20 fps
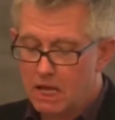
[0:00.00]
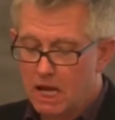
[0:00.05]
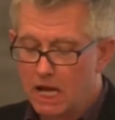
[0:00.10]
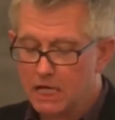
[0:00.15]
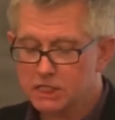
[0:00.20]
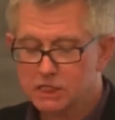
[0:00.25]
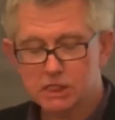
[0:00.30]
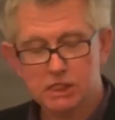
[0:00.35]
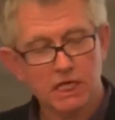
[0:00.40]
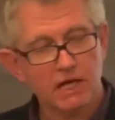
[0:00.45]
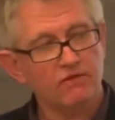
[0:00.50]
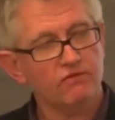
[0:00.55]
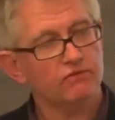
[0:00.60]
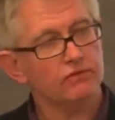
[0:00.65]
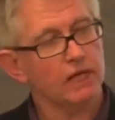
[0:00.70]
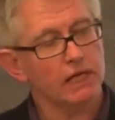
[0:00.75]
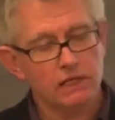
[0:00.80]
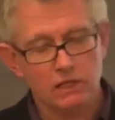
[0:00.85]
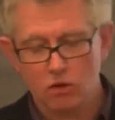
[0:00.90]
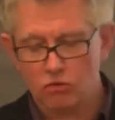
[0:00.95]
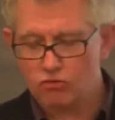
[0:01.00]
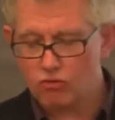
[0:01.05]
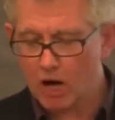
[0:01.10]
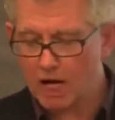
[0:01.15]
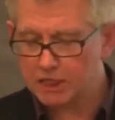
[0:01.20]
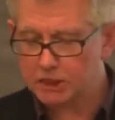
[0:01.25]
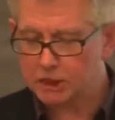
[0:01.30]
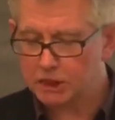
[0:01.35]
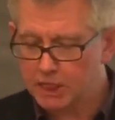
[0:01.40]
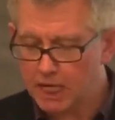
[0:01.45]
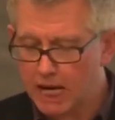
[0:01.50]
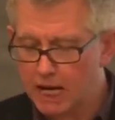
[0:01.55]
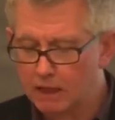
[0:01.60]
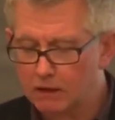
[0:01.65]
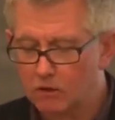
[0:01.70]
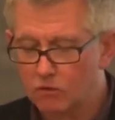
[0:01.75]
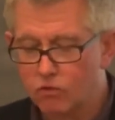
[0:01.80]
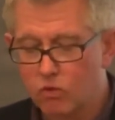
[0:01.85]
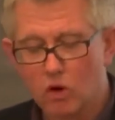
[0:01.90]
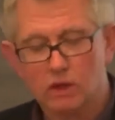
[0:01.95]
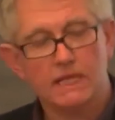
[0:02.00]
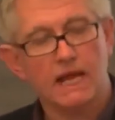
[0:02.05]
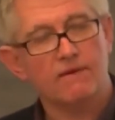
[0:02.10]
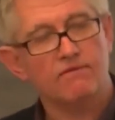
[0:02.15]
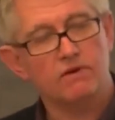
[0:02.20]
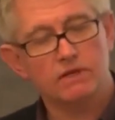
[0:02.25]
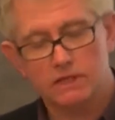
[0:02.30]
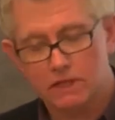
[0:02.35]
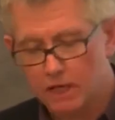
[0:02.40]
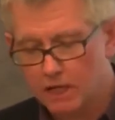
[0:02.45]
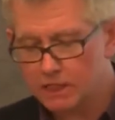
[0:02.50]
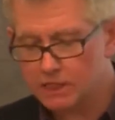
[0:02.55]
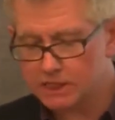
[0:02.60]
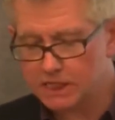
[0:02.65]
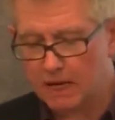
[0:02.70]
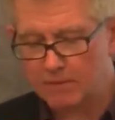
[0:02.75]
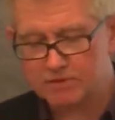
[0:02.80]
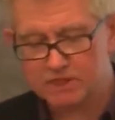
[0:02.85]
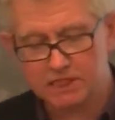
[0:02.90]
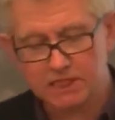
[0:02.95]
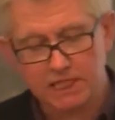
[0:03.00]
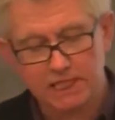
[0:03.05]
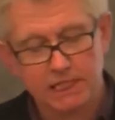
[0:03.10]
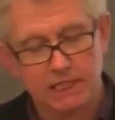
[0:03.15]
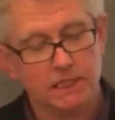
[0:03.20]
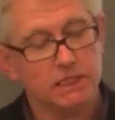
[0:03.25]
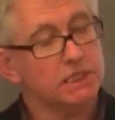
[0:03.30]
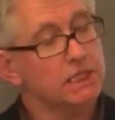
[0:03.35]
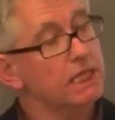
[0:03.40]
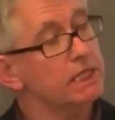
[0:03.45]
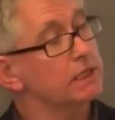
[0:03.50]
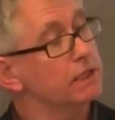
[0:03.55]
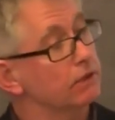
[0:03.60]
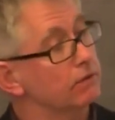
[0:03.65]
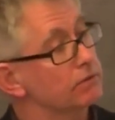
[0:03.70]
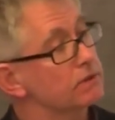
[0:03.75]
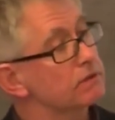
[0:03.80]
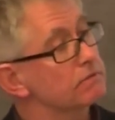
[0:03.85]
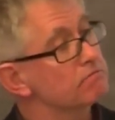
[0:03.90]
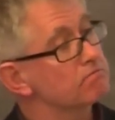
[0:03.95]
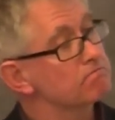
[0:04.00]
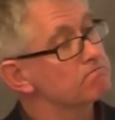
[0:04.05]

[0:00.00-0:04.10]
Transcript: a shift in the rationale of whatever subsidy continues,